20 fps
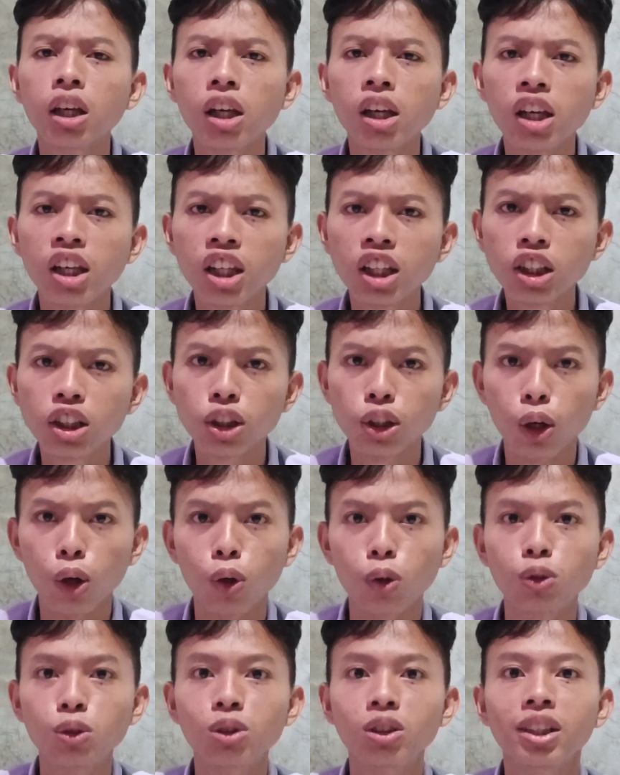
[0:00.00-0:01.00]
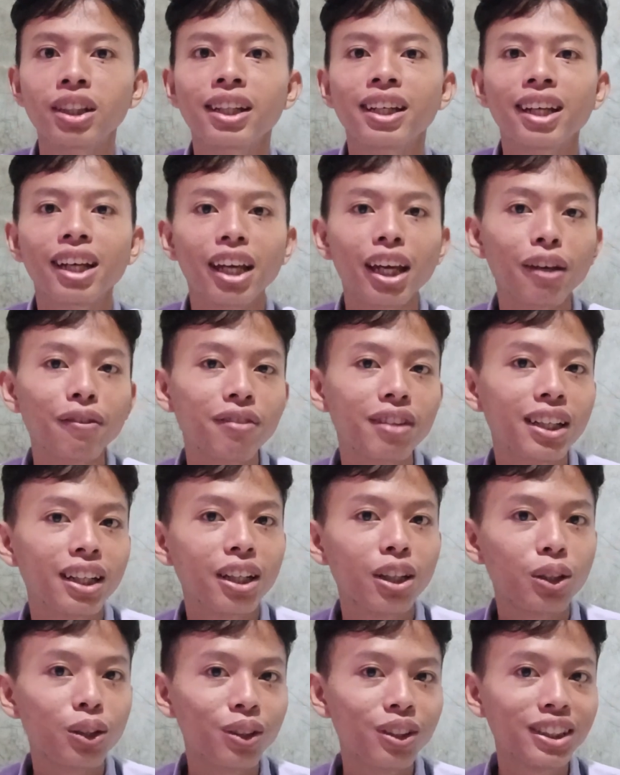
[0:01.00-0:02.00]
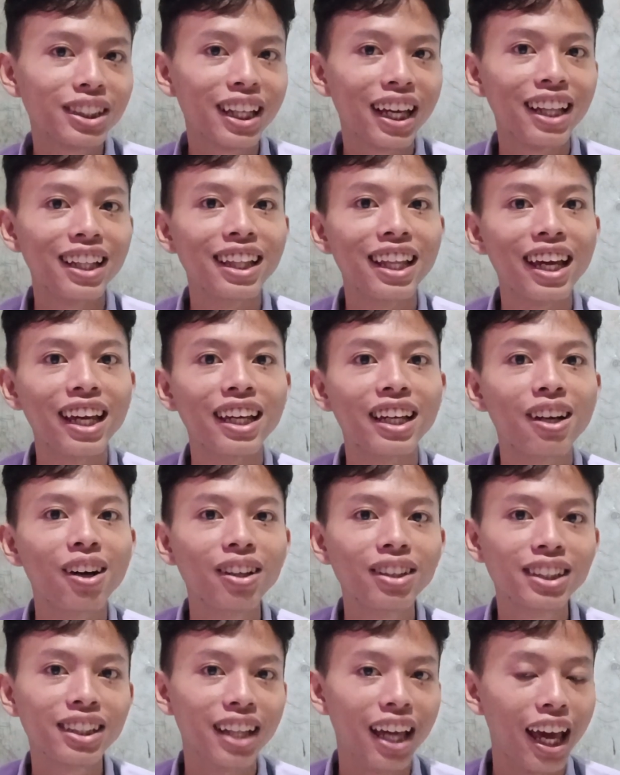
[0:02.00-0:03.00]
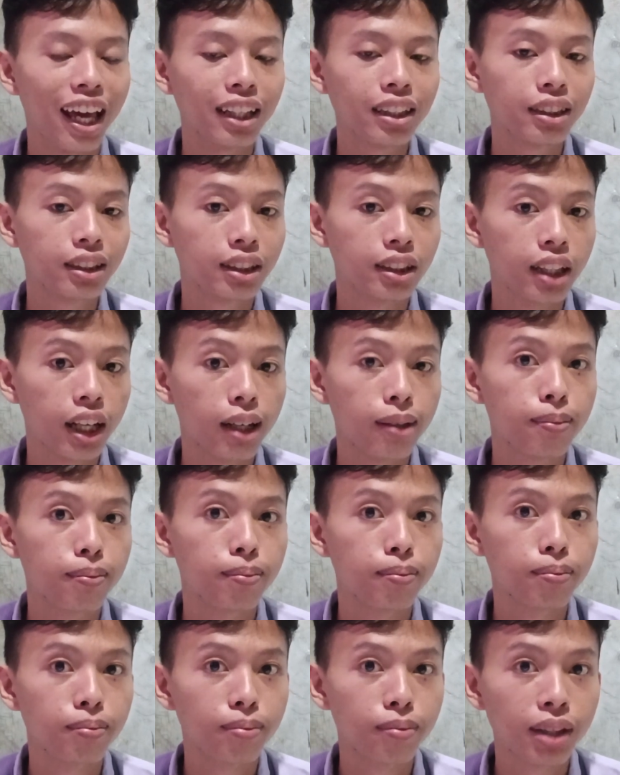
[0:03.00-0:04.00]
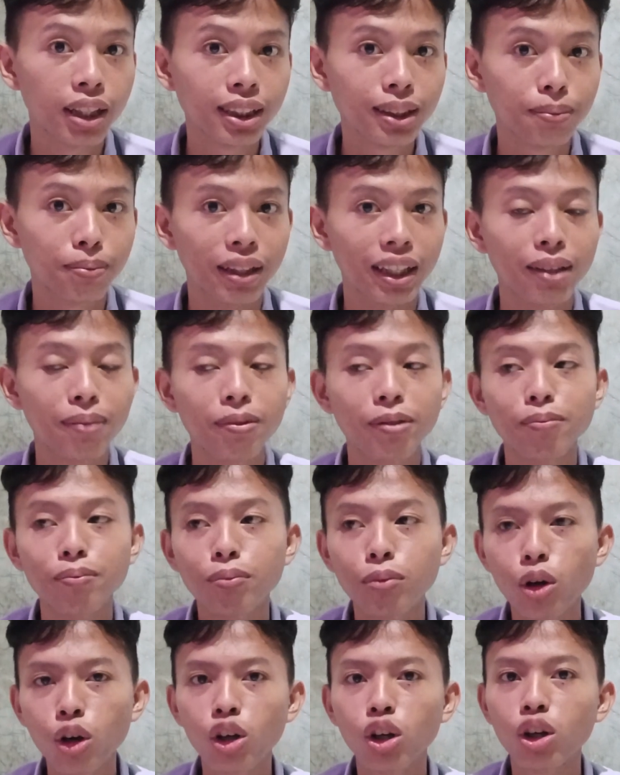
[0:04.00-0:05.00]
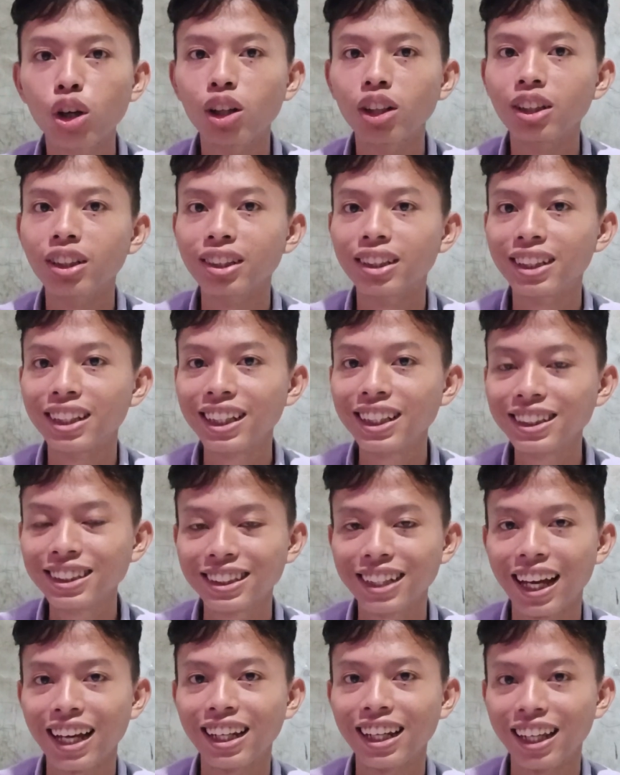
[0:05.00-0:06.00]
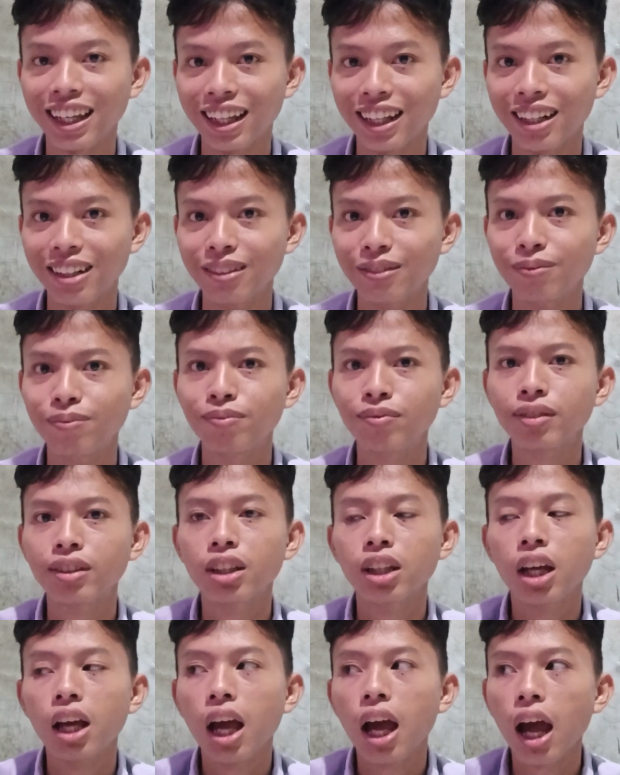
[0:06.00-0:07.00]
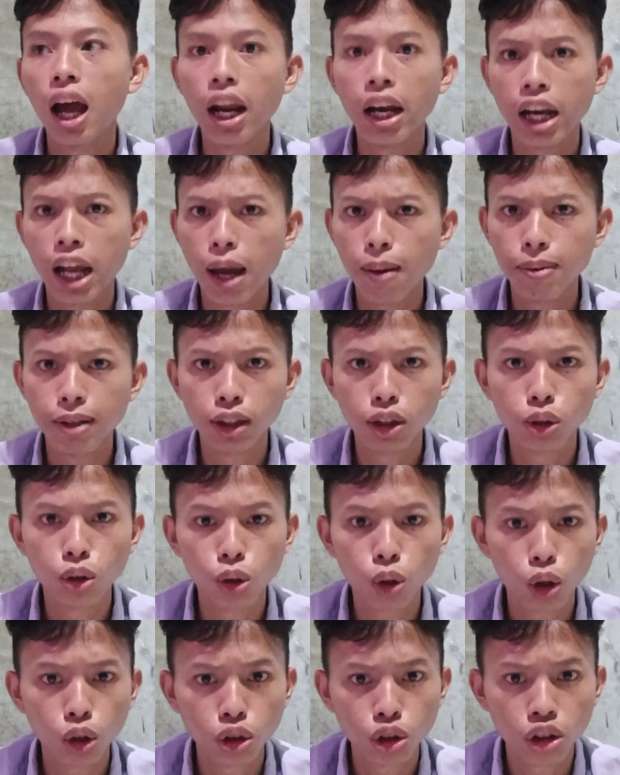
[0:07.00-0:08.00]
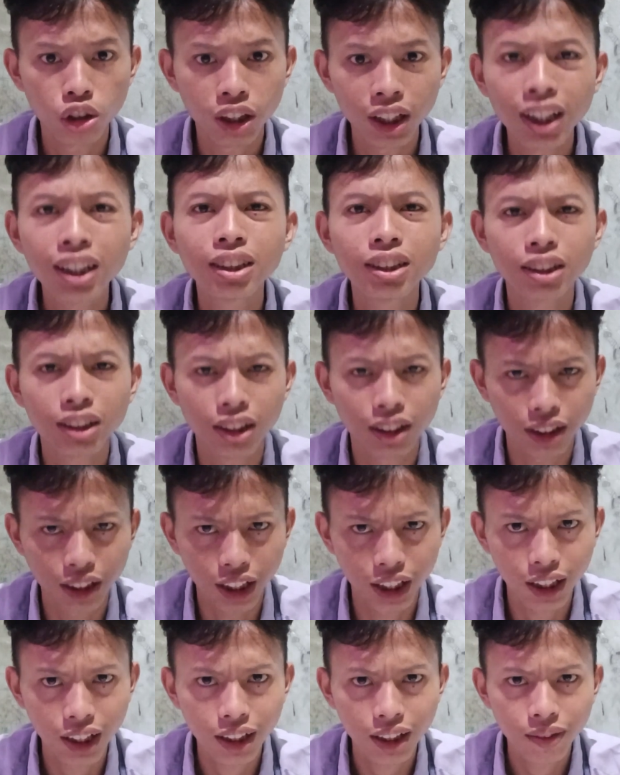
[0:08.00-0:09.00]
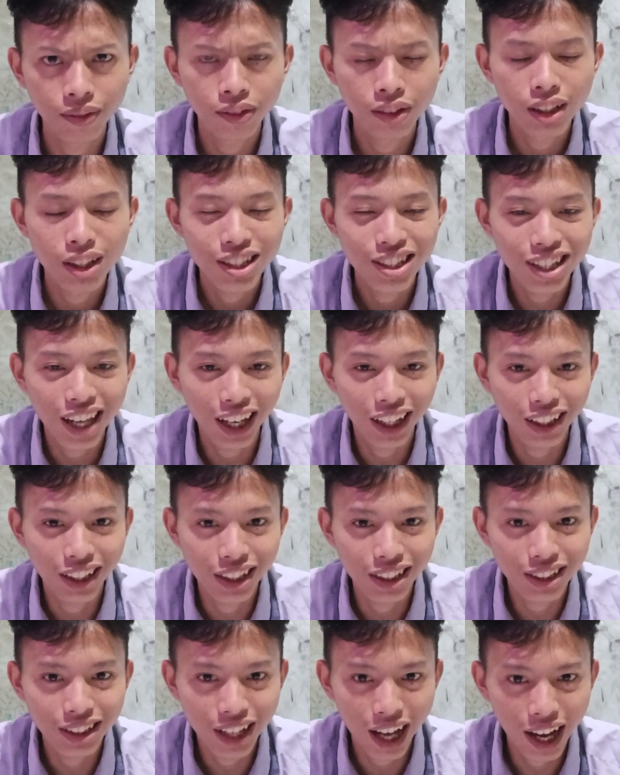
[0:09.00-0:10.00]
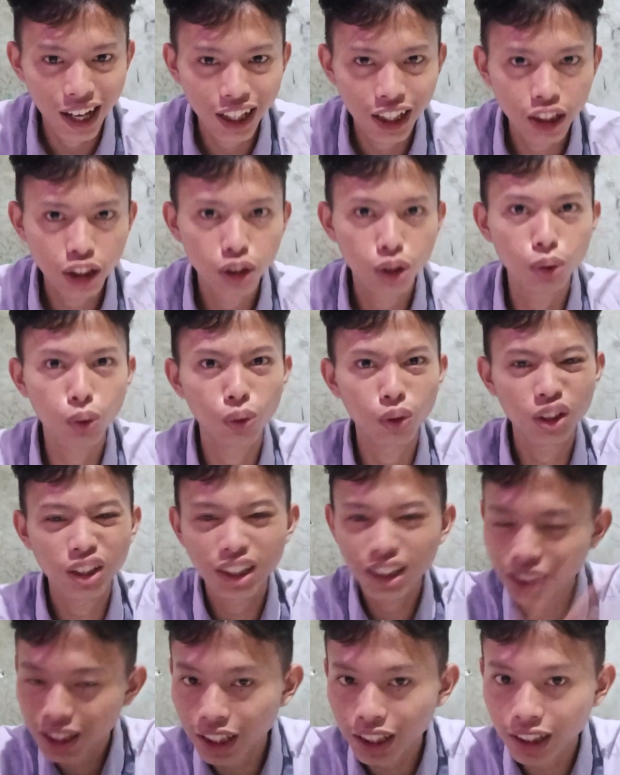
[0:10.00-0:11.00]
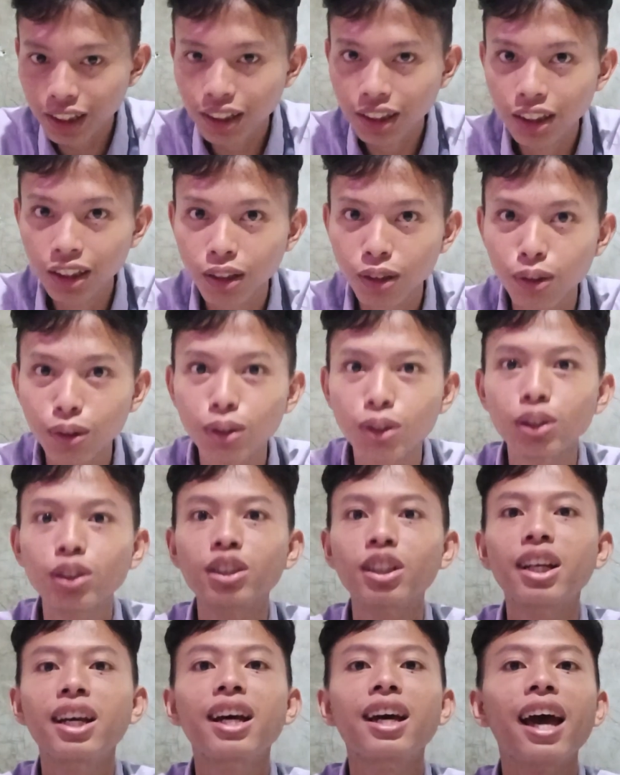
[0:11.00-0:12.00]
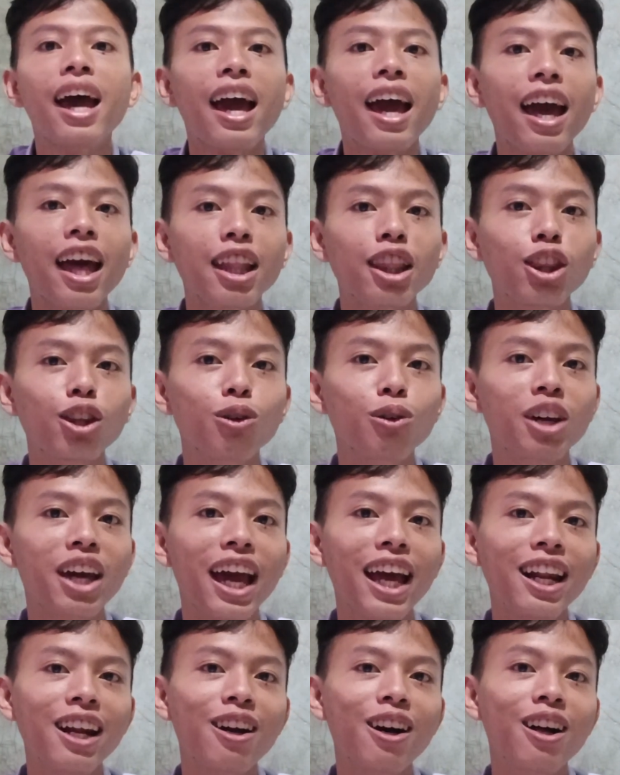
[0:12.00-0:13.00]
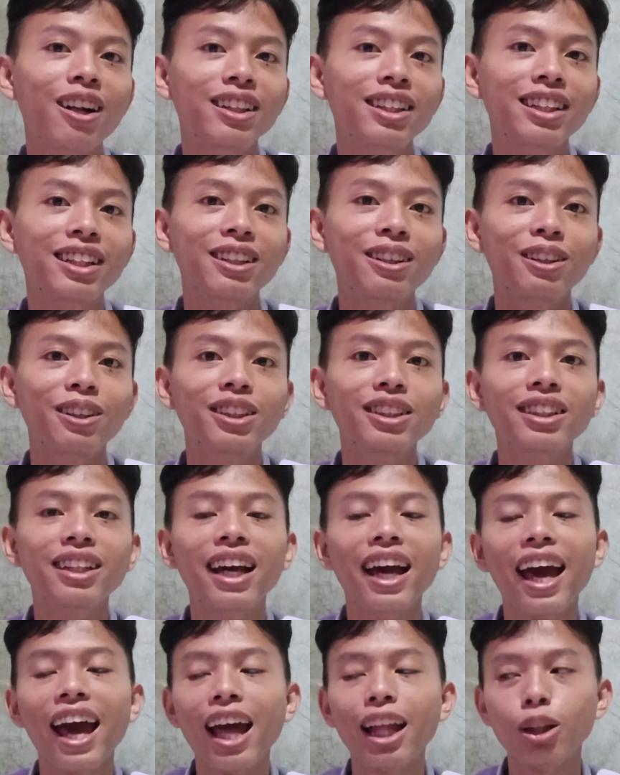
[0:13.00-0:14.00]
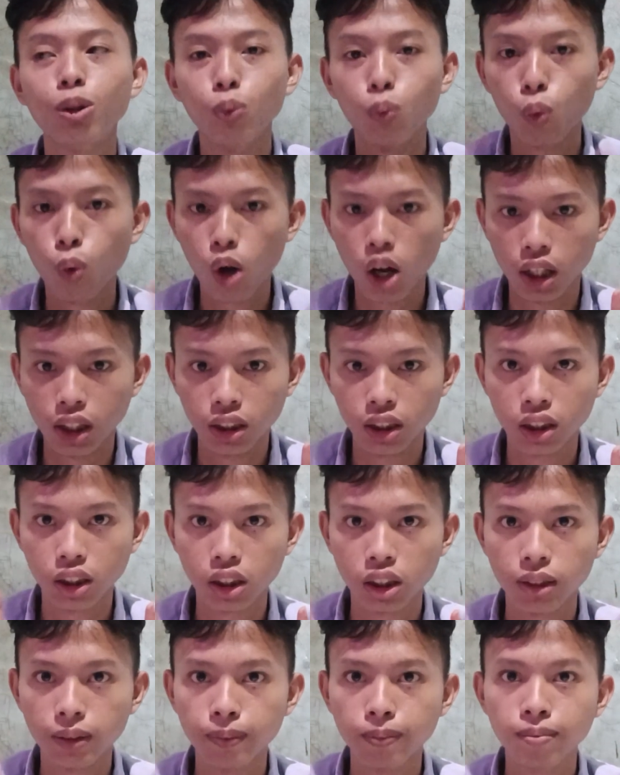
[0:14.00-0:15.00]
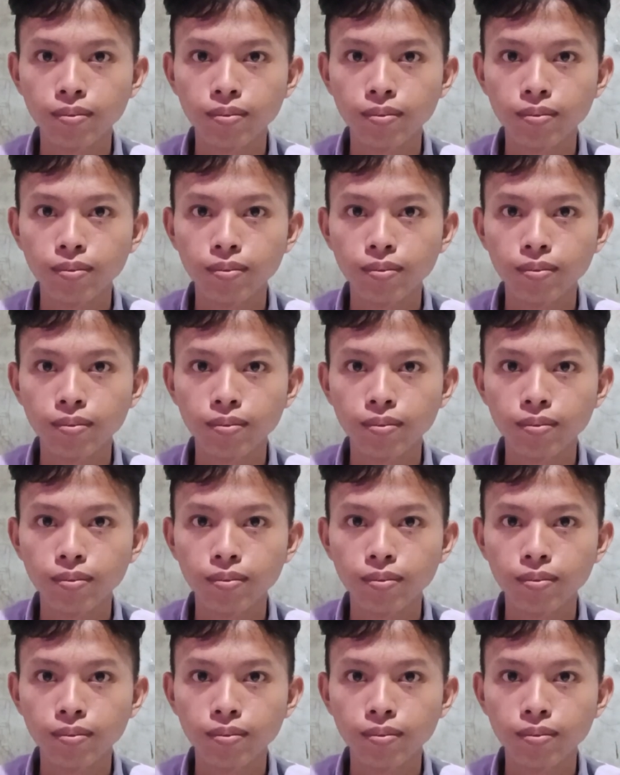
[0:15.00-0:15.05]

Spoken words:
He thought, if the goose can lay golden eggs, there must be more gold inside it. Unable to control his greed, Jack decided to kill the goose and to gather all the gold at once.